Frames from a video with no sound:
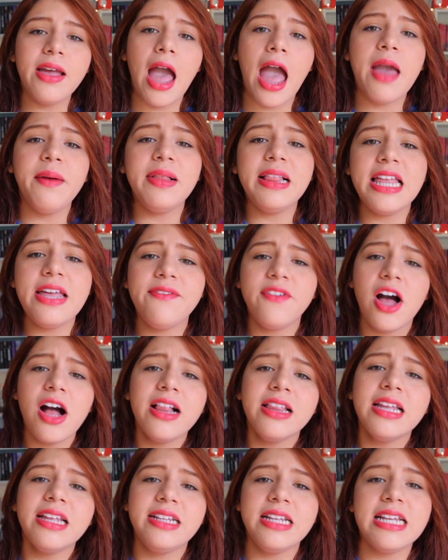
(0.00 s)
I will leave
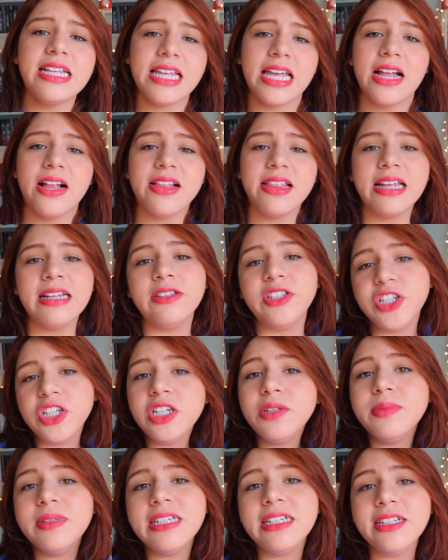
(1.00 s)
all the details and
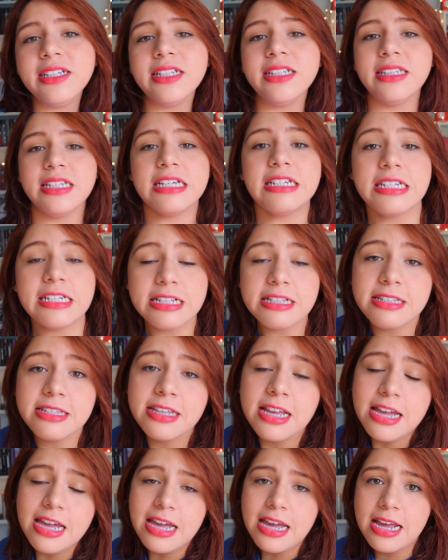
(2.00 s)
terms and
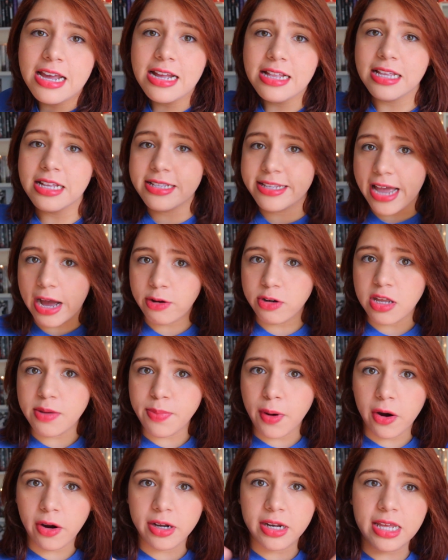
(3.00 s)
conditions in the Downy
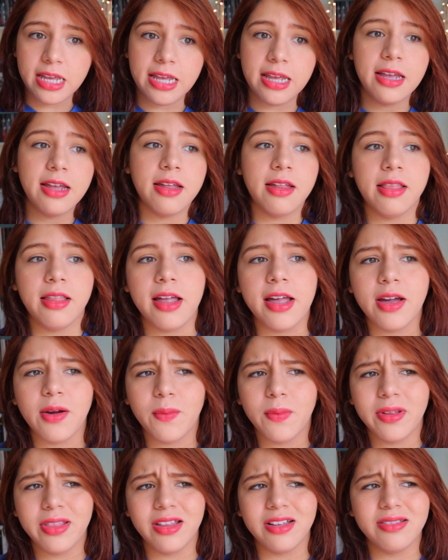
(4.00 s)
Barney.
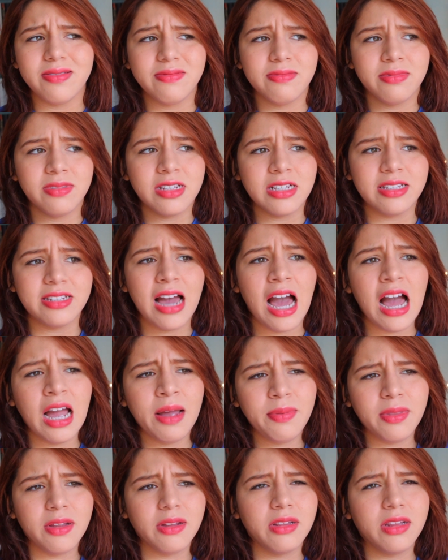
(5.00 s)
Like, with the
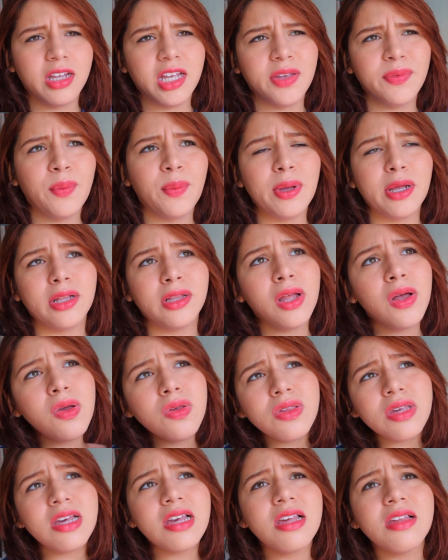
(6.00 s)
time that the giveaway
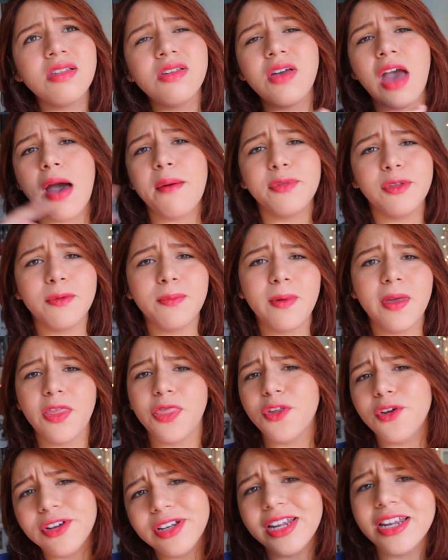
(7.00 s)
closes, you have to be
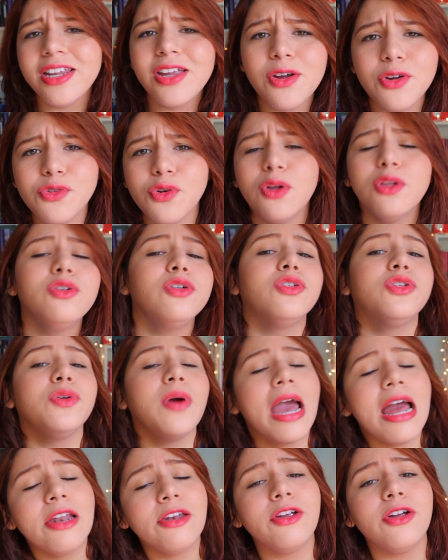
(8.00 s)
13 years older
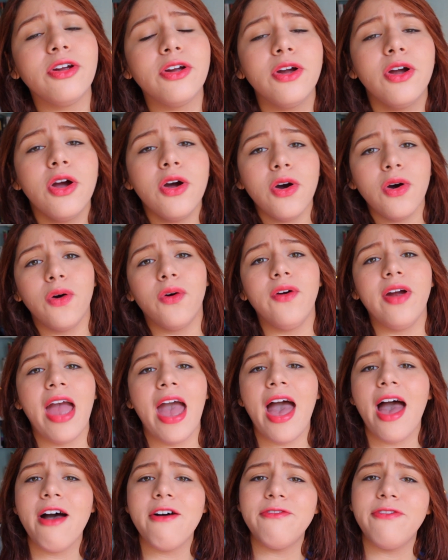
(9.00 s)
to enter, or
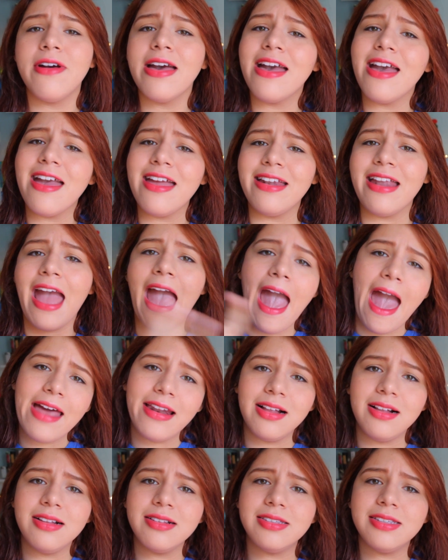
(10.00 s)
have an
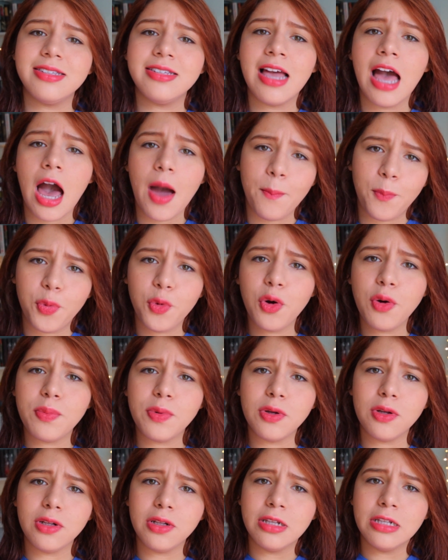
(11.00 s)
adult's
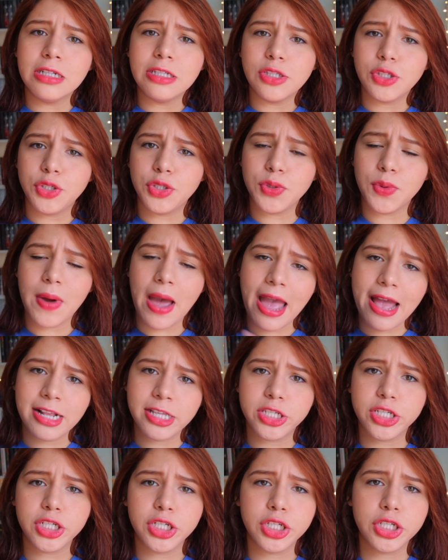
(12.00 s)
approval to
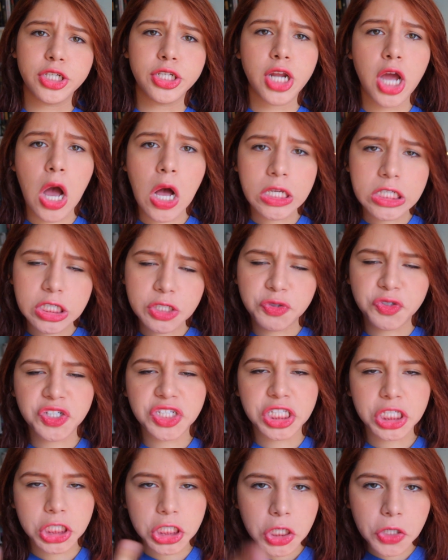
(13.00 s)
enter, you know, just for
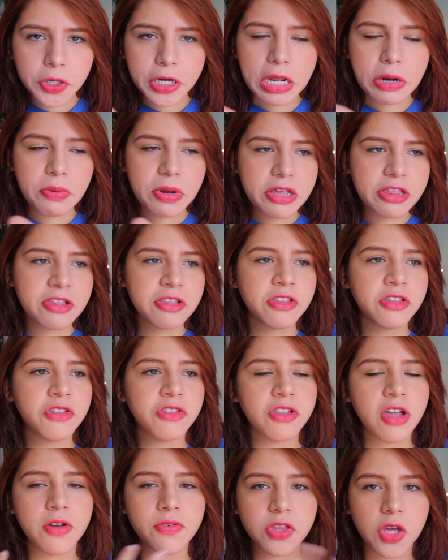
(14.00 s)
security reasons and
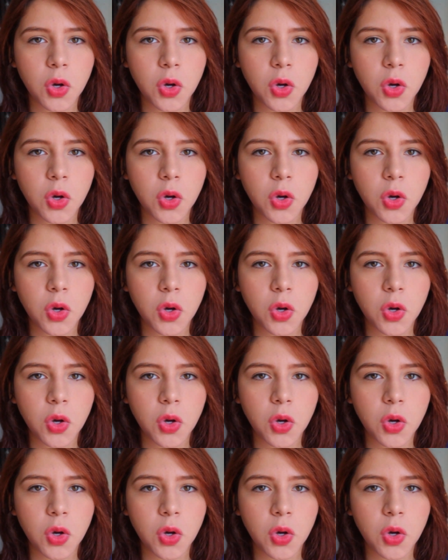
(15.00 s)
stuff.